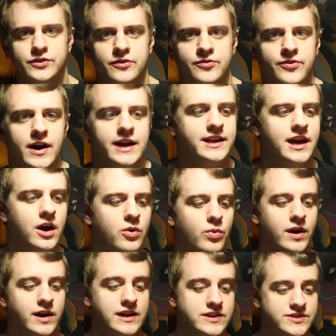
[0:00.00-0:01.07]
So you find out
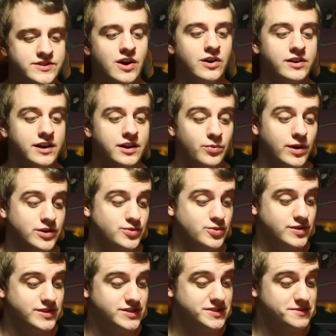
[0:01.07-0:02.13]
where he started, which
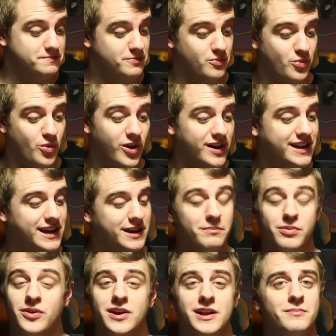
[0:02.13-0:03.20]
was working
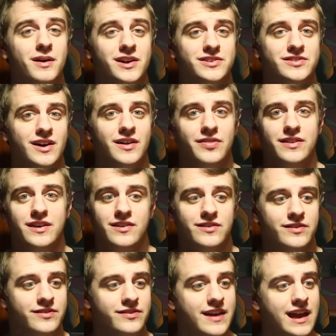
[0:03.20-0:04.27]
pretty much on
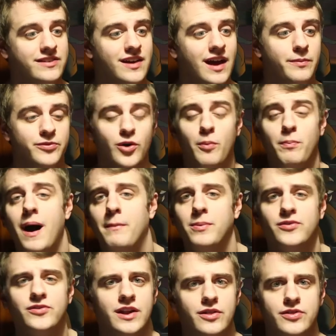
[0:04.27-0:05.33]
these daytime soap
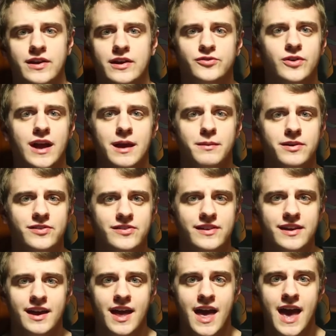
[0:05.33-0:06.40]
operas and other things for
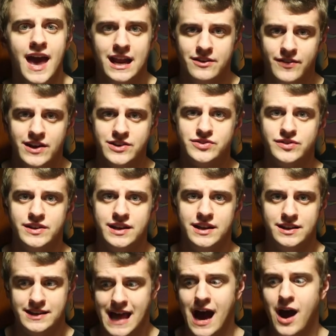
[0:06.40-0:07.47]
ABC, and
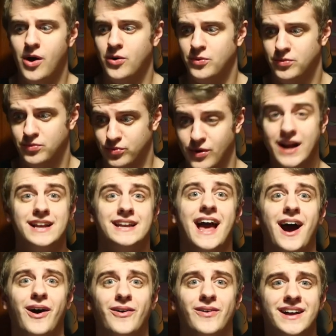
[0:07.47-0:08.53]
eventually now, right
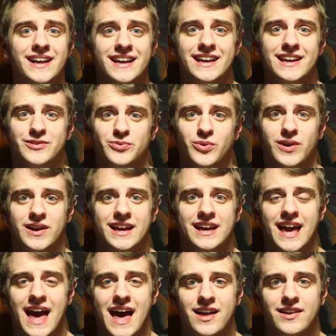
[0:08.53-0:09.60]
now, he's
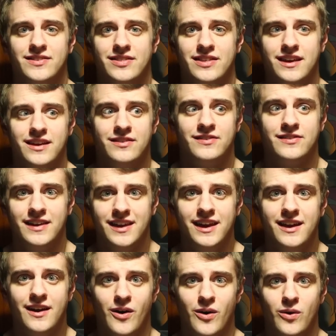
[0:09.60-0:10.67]
working as the
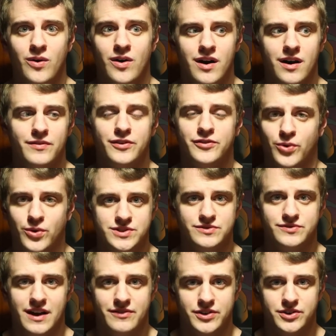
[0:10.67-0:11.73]
CEO of this
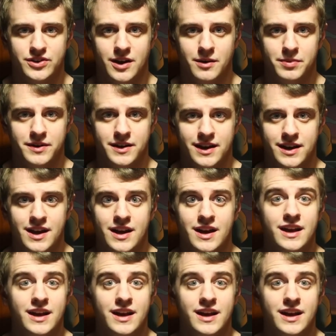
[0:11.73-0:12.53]
Fortune 500 company.